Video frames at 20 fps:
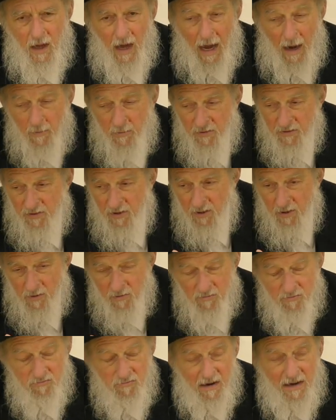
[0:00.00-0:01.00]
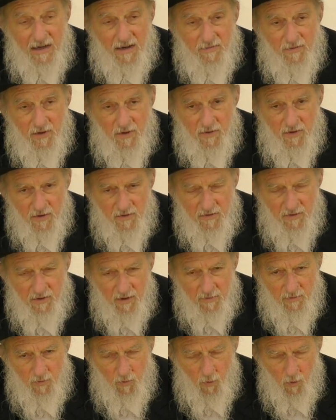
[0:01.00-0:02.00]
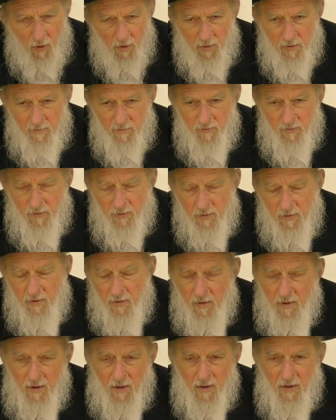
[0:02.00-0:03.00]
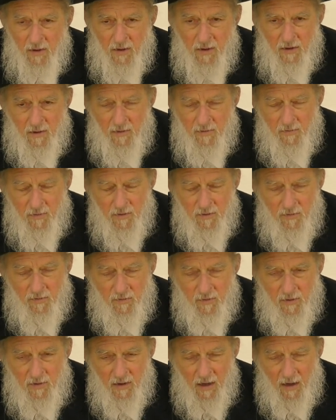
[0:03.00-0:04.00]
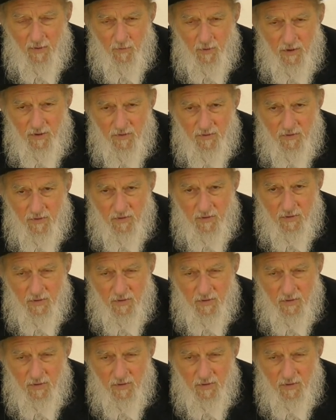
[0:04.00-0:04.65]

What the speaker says: I was here right after the 67 war for 9 weeks.